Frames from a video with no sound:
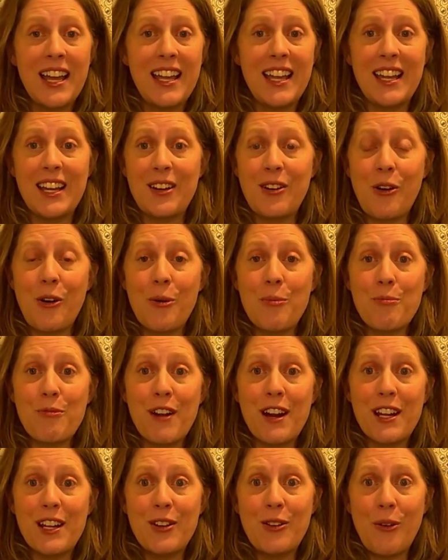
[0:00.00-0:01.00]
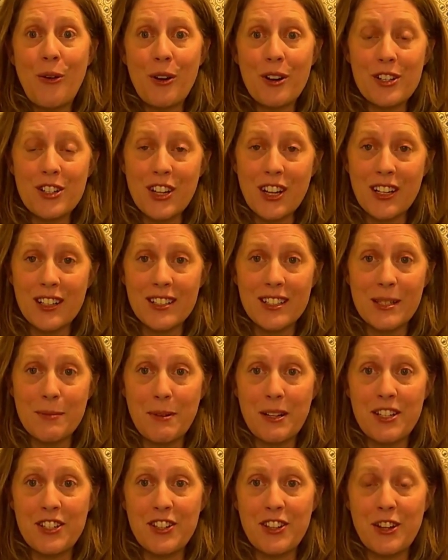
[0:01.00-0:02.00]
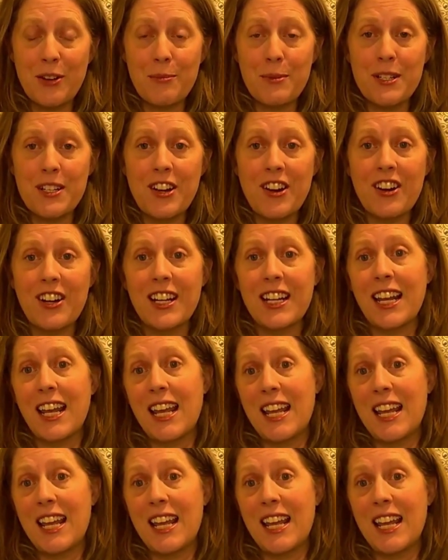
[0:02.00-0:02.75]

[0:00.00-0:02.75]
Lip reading: incorporate your child's speech therapy target